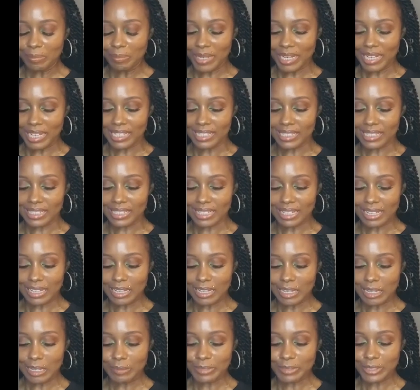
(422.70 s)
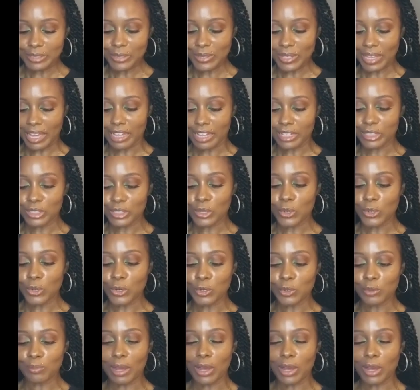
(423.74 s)
But, so yeah,
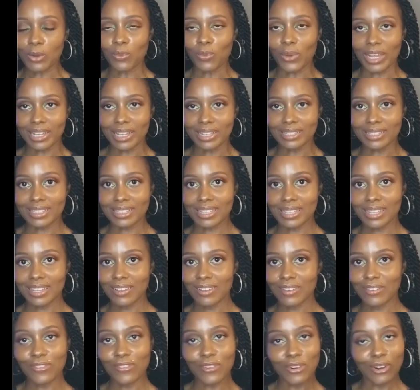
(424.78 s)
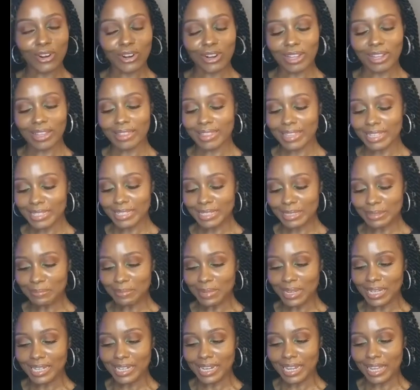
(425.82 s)
so my weight for this
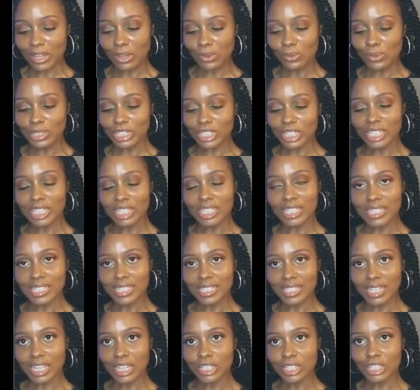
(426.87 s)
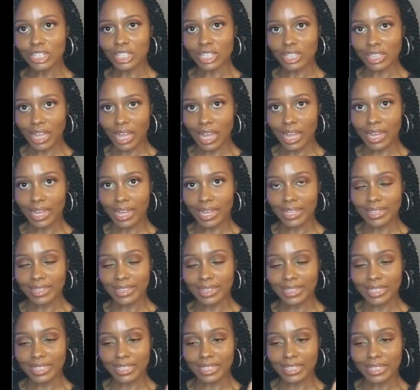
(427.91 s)
Monday, which is July
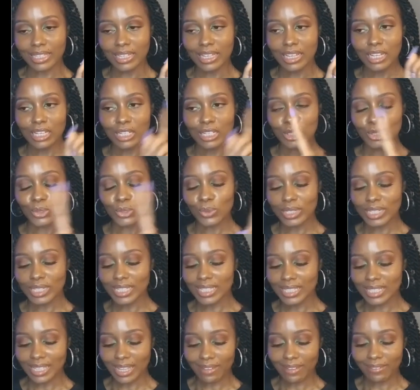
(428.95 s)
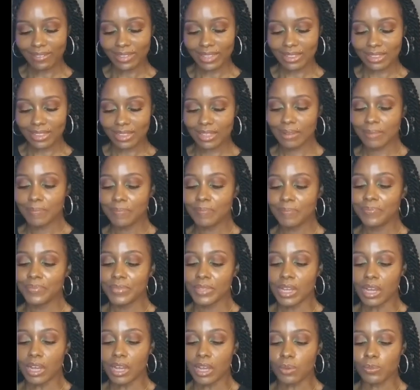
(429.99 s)
the 27th,
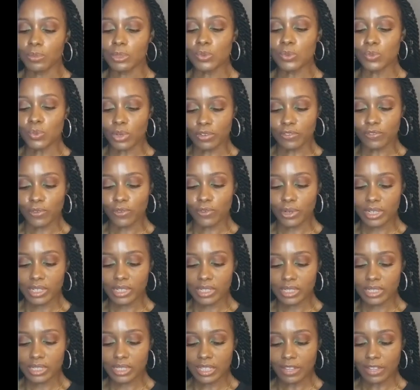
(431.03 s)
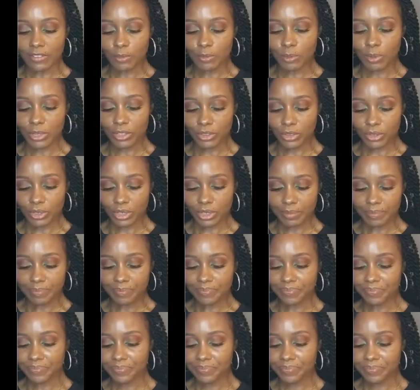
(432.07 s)
was 147.3.